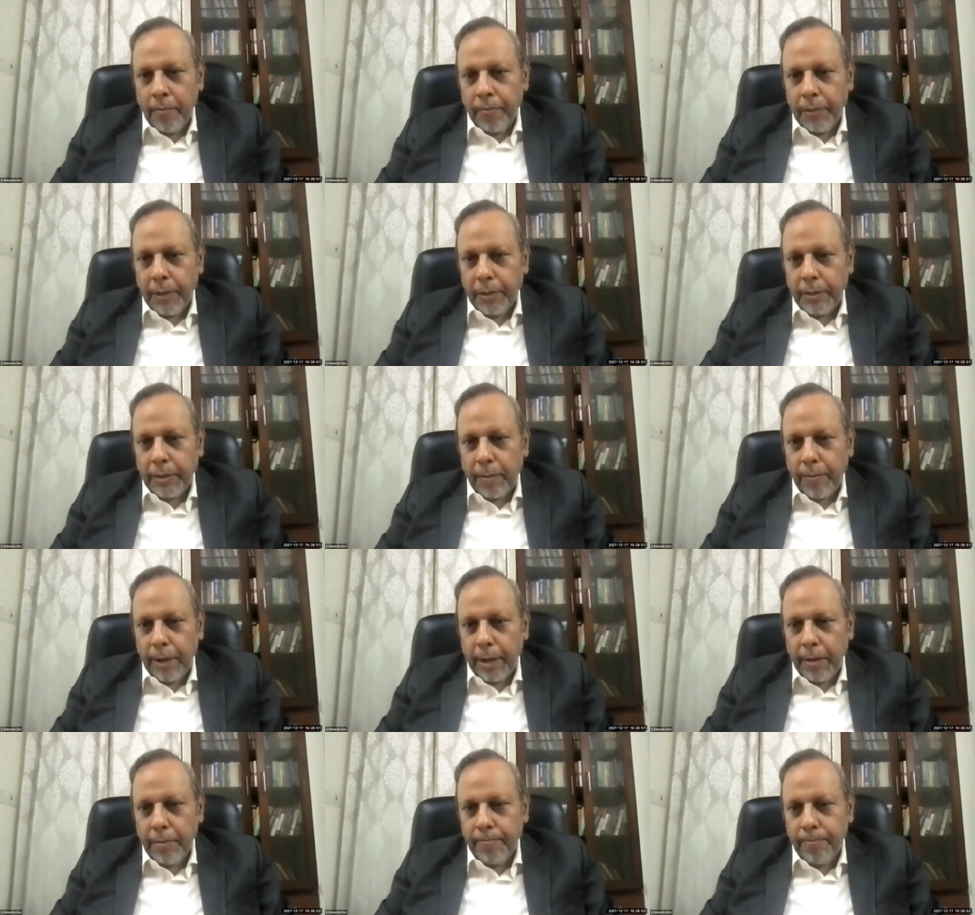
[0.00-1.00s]

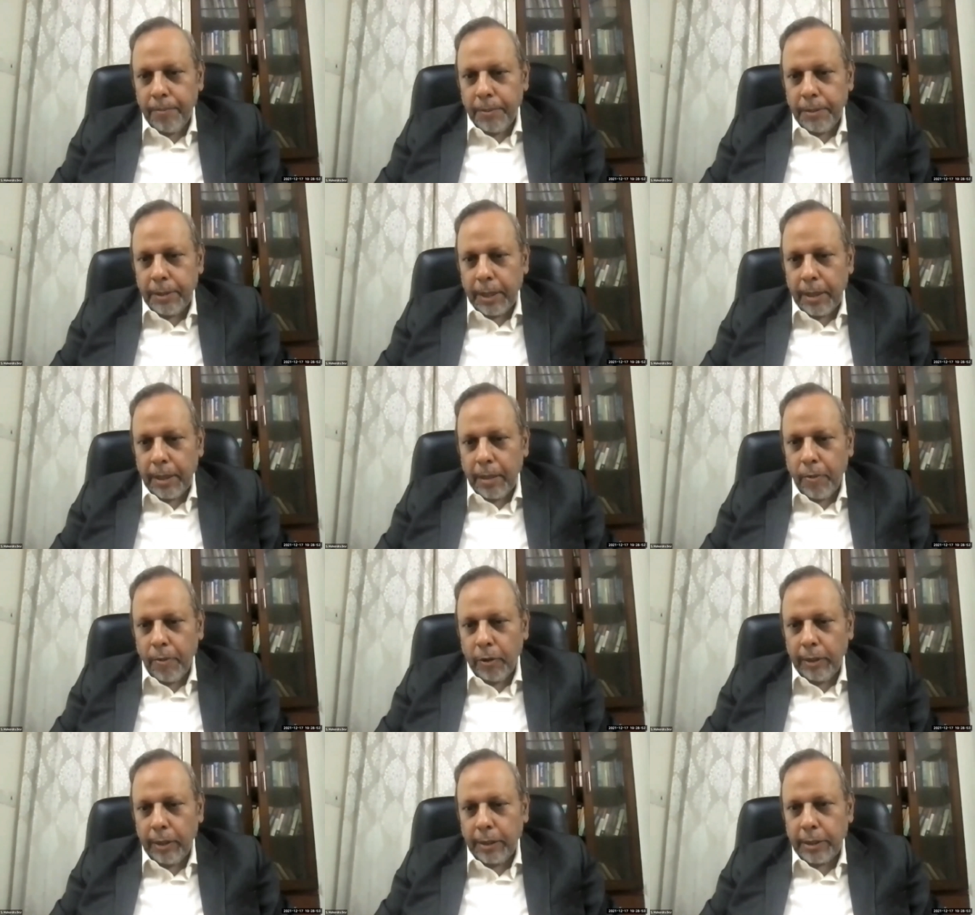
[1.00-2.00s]
Somebody said
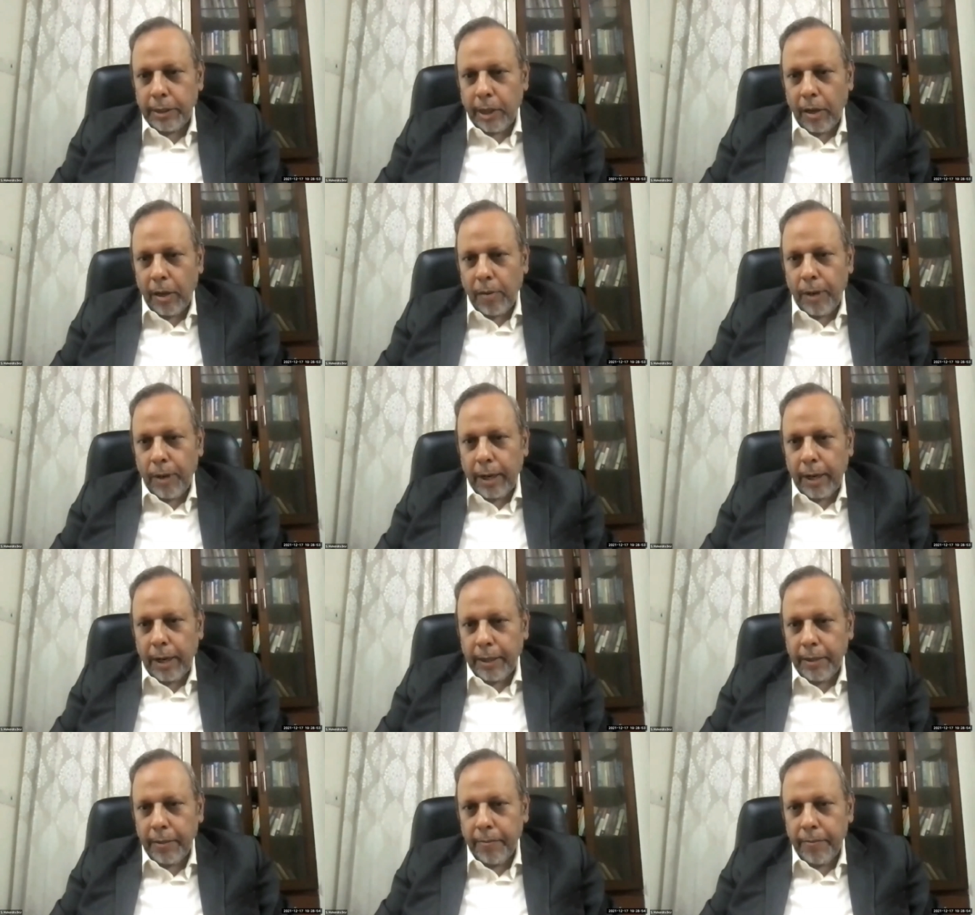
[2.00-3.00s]
about the stock
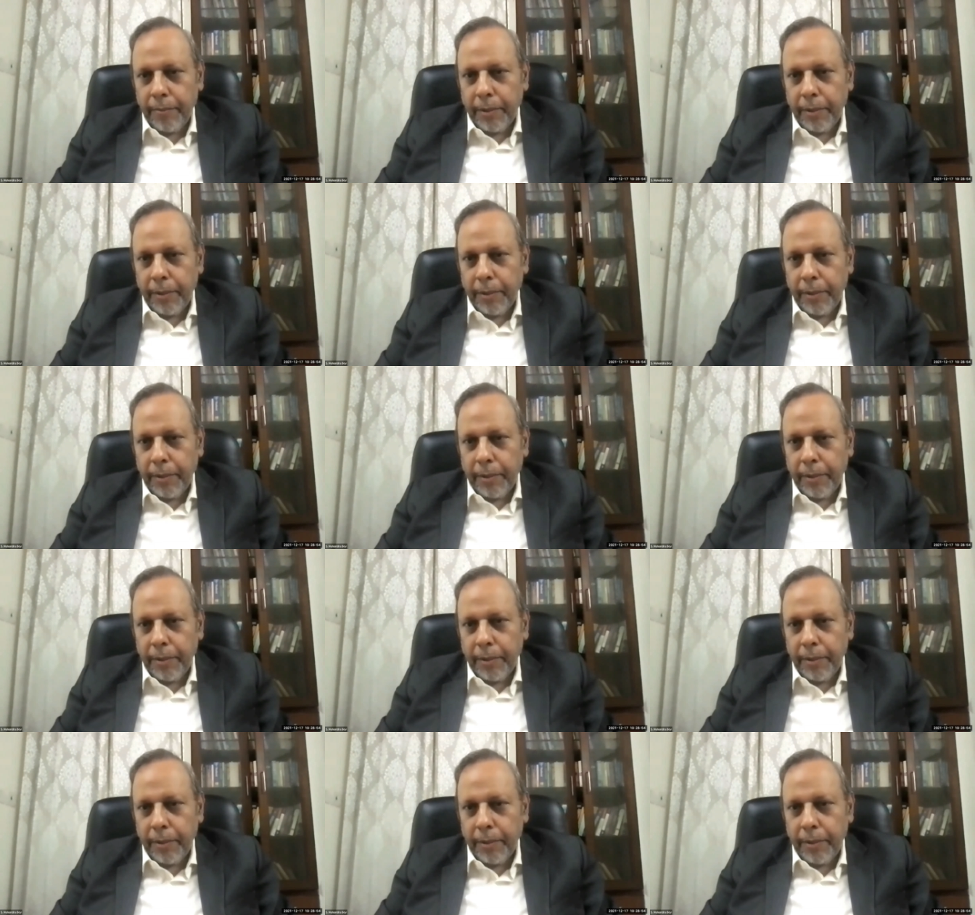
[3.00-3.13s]
market.